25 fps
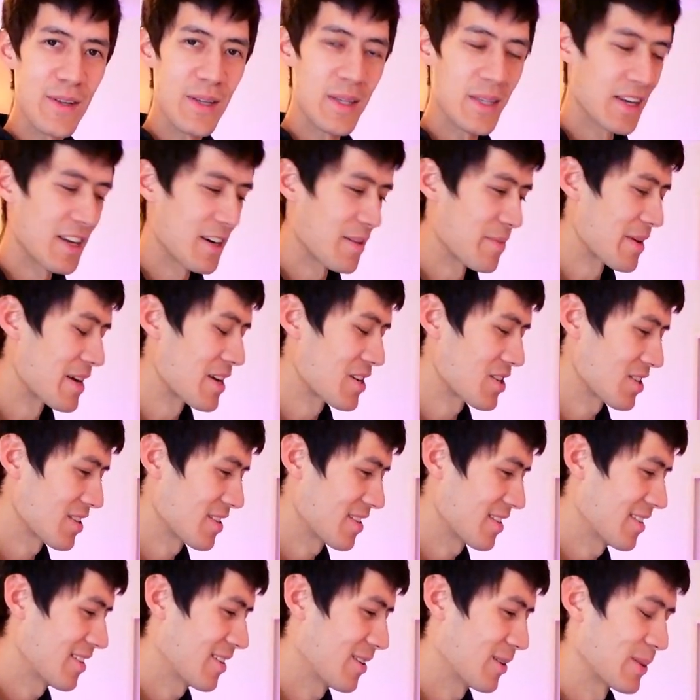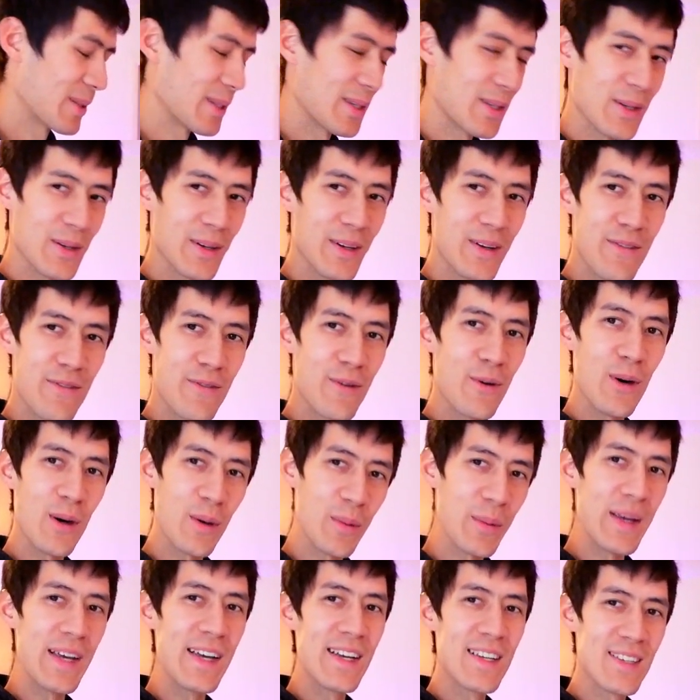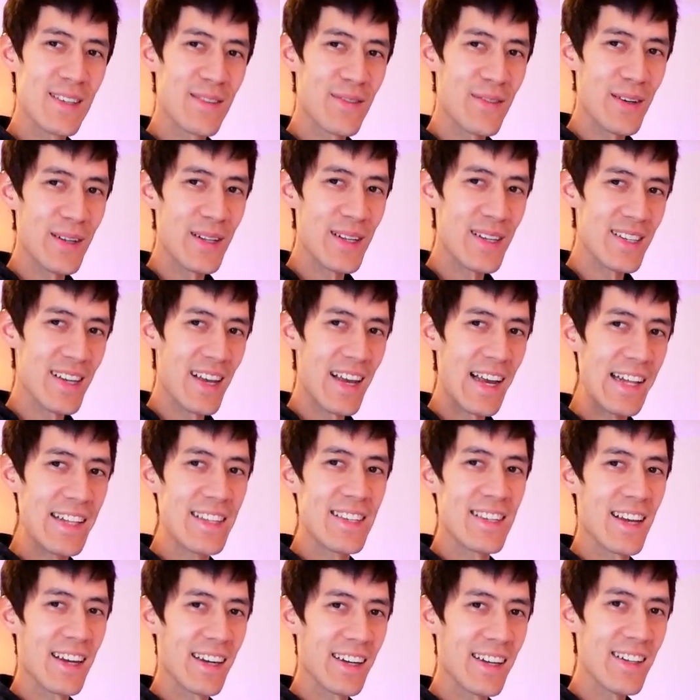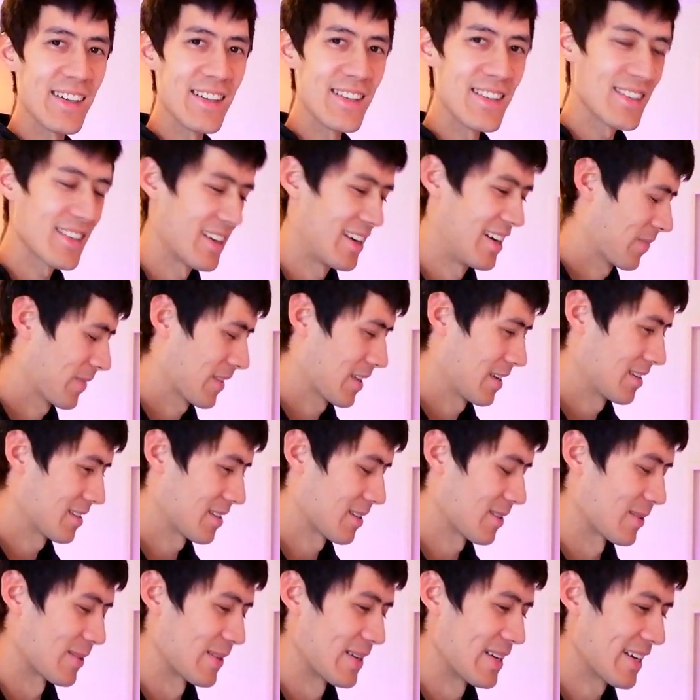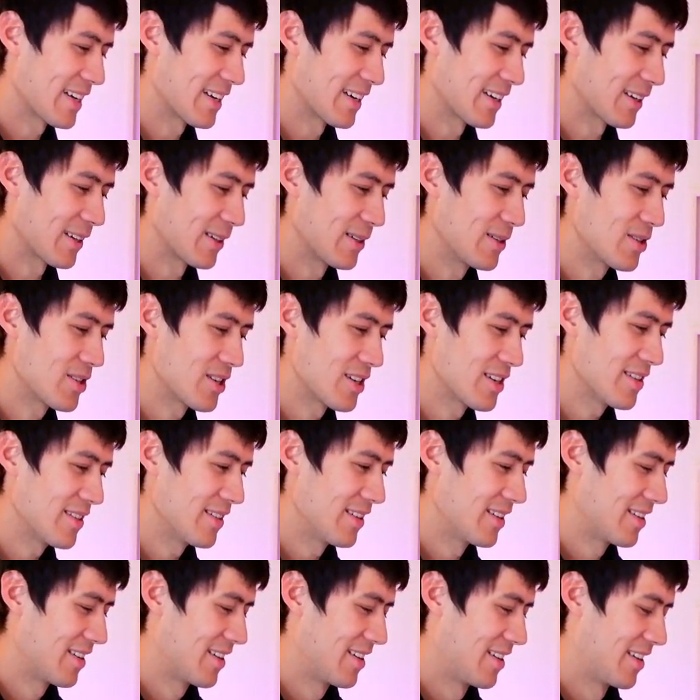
this animation. Only took 4 weeks for this 8 seconds. So in conclusion,